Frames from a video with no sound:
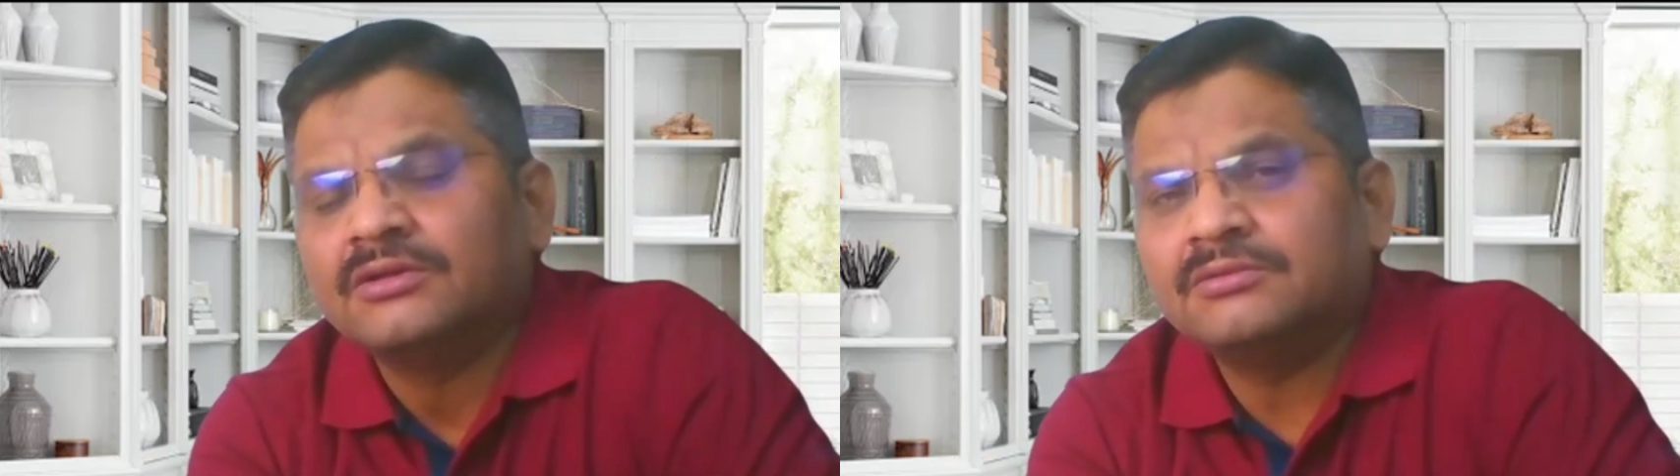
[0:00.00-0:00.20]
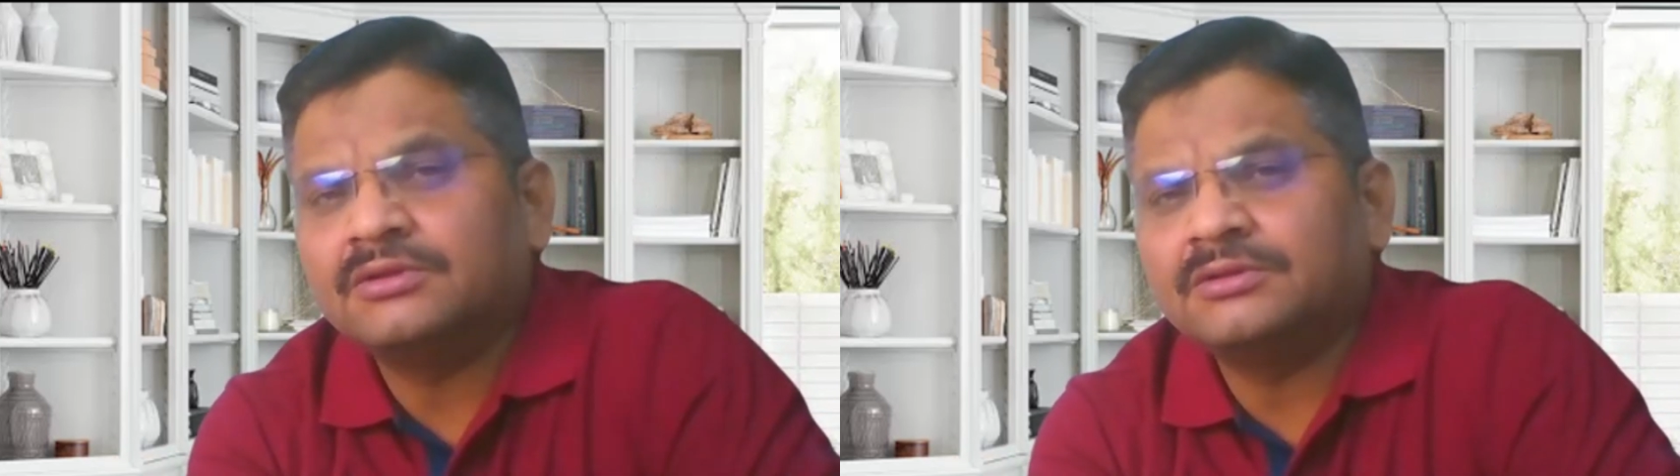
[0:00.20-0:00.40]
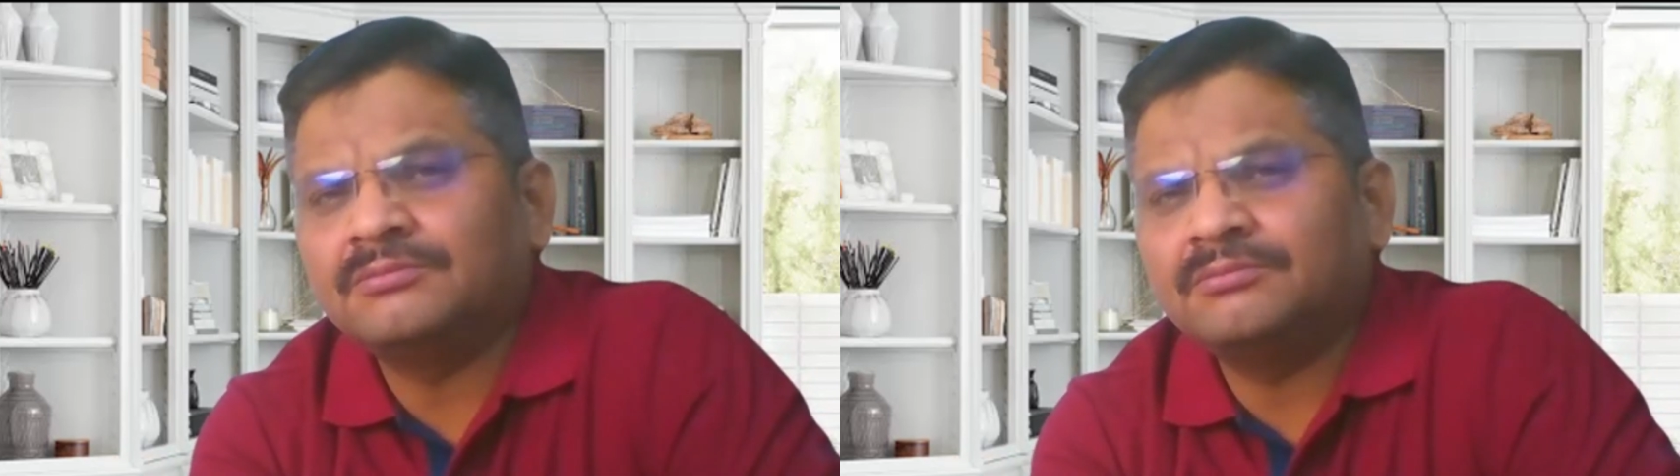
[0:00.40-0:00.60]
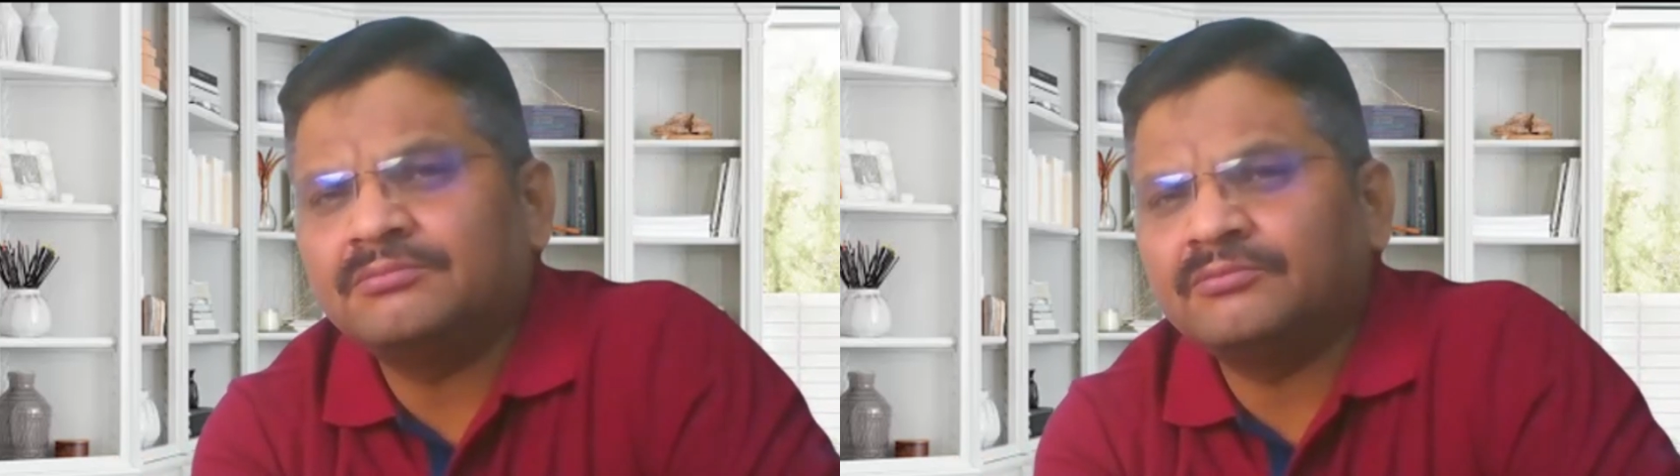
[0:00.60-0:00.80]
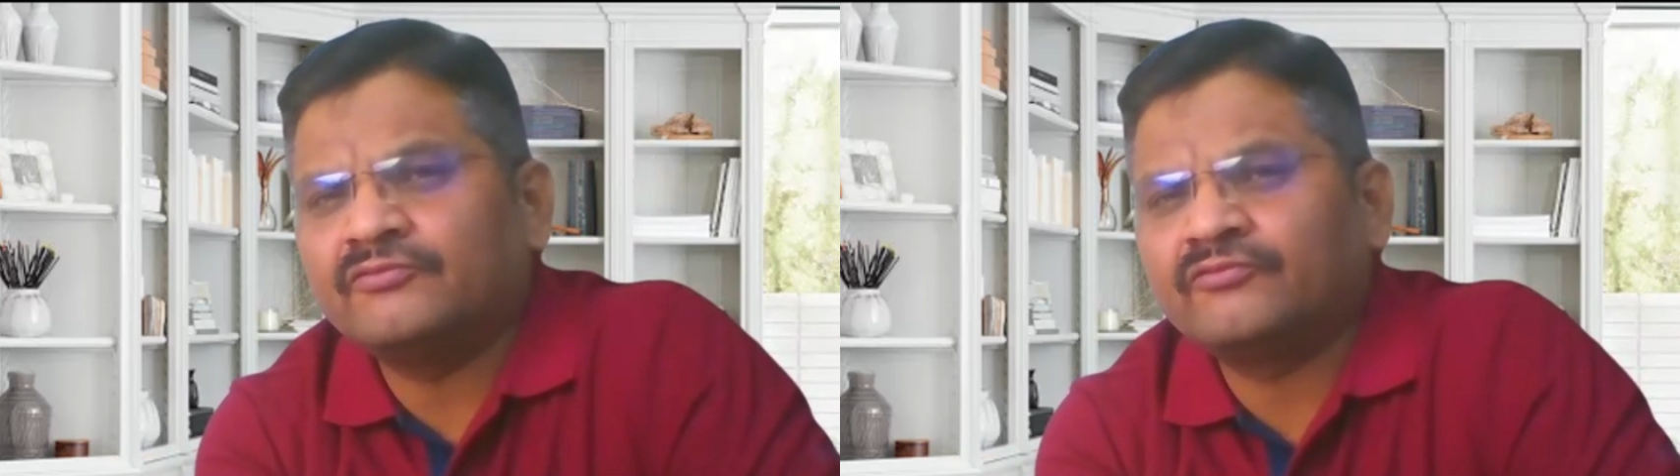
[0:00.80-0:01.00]
For
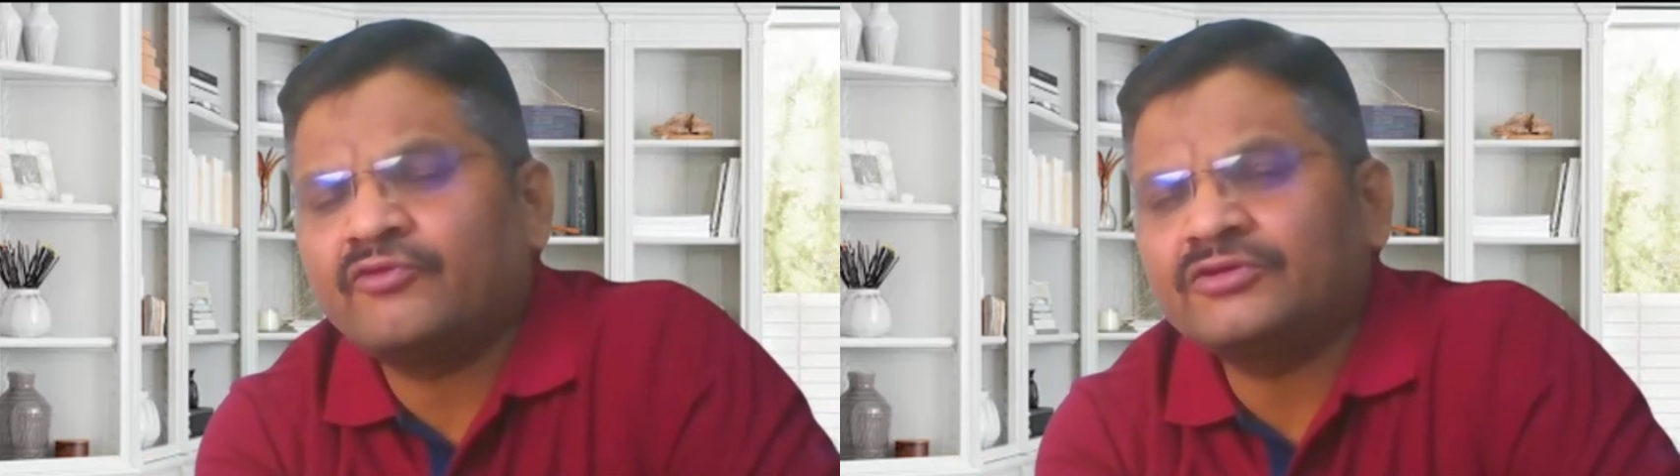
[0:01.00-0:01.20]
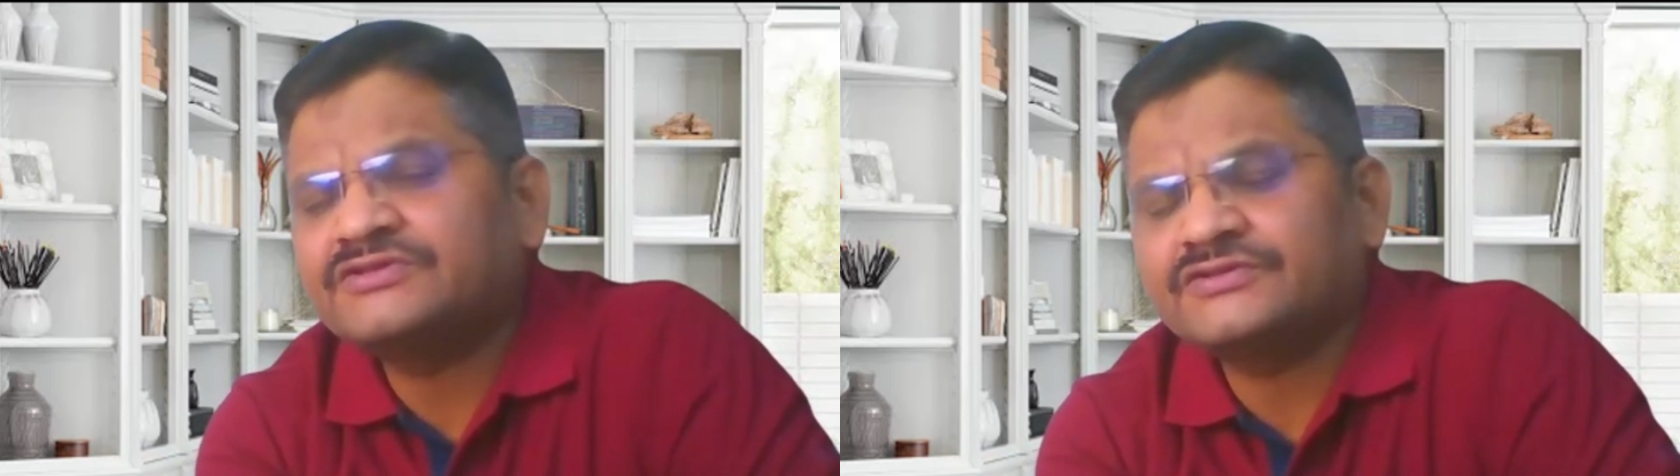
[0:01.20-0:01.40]
the